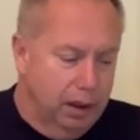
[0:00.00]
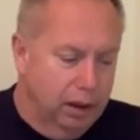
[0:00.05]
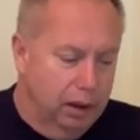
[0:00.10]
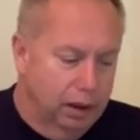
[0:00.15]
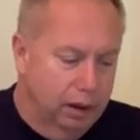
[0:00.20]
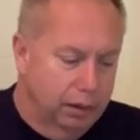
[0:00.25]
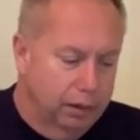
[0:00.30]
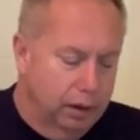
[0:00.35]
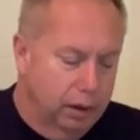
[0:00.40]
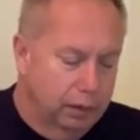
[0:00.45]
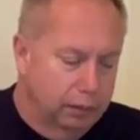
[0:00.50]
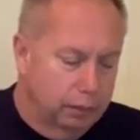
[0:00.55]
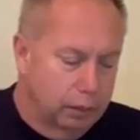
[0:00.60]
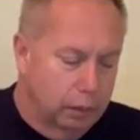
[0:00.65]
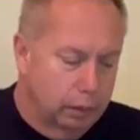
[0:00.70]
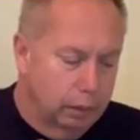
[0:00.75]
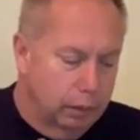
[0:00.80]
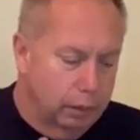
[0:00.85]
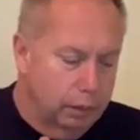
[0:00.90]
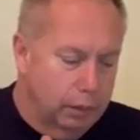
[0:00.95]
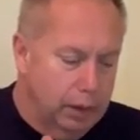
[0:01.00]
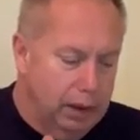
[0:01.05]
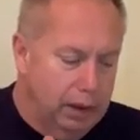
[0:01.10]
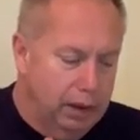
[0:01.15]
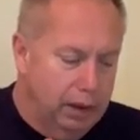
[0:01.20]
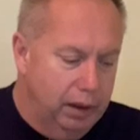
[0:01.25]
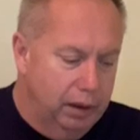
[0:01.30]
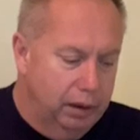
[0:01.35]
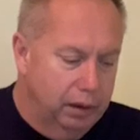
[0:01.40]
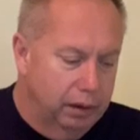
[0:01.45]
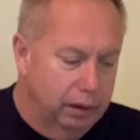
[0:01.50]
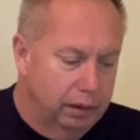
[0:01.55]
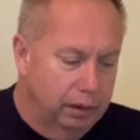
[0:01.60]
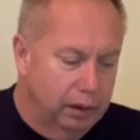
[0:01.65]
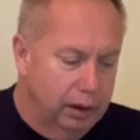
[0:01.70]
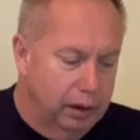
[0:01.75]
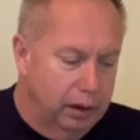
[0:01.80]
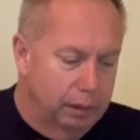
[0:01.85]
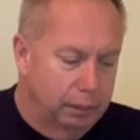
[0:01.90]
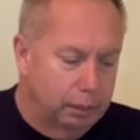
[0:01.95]
of what we're reading
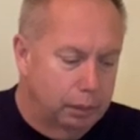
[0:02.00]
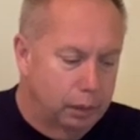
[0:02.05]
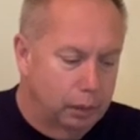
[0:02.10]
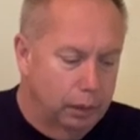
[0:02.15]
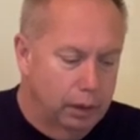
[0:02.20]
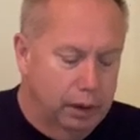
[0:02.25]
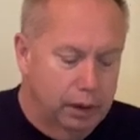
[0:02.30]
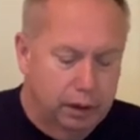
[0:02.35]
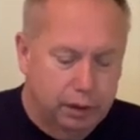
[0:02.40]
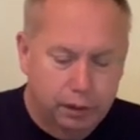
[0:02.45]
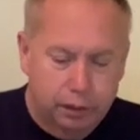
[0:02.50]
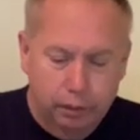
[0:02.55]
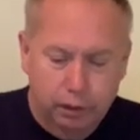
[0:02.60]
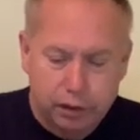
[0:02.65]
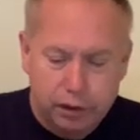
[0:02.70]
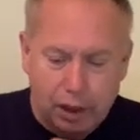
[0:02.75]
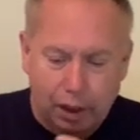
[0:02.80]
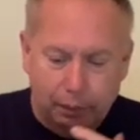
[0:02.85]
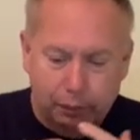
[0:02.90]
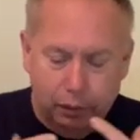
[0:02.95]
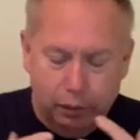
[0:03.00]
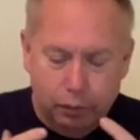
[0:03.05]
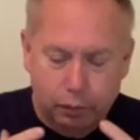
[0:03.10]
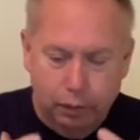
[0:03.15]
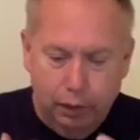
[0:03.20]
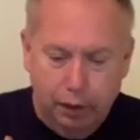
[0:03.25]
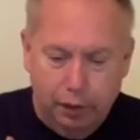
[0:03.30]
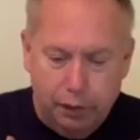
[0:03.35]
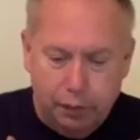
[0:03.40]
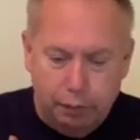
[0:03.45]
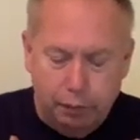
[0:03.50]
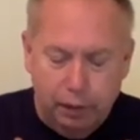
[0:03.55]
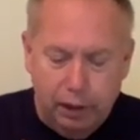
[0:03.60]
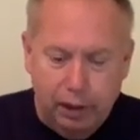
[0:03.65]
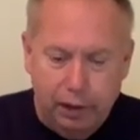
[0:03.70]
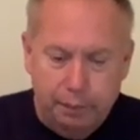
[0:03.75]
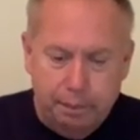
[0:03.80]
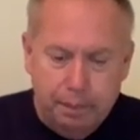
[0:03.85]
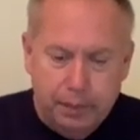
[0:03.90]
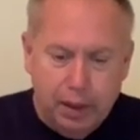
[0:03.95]
and pouring into in chapter
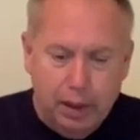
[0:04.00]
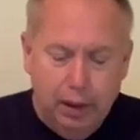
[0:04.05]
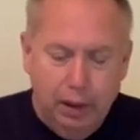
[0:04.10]
23,